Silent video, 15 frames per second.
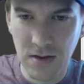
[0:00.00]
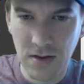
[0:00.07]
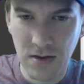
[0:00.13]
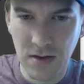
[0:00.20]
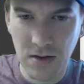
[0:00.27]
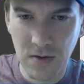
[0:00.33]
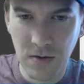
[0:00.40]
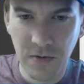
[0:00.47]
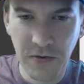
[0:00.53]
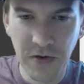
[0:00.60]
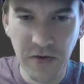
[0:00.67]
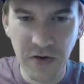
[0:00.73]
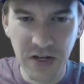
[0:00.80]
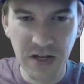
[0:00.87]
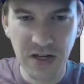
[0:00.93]
Hopefully
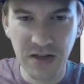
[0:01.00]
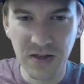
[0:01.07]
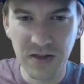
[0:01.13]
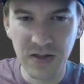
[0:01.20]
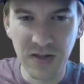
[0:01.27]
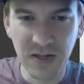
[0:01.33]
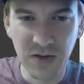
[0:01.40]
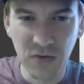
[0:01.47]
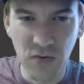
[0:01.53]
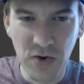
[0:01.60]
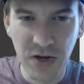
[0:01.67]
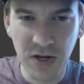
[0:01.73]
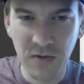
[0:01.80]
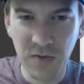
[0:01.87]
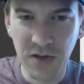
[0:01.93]
if I can get this thing to
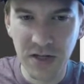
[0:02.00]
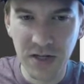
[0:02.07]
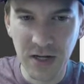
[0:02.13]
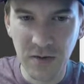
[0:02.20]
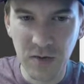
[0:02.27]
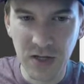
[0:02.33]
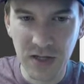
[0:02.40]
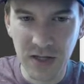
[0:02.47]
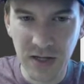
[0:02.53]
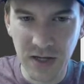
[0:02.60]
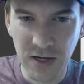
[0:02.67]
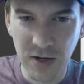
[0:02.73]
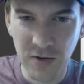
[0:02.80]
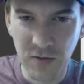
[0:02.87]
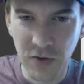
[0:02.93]
red by the time it hits that
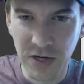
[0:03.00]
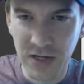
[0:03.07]
cowboy,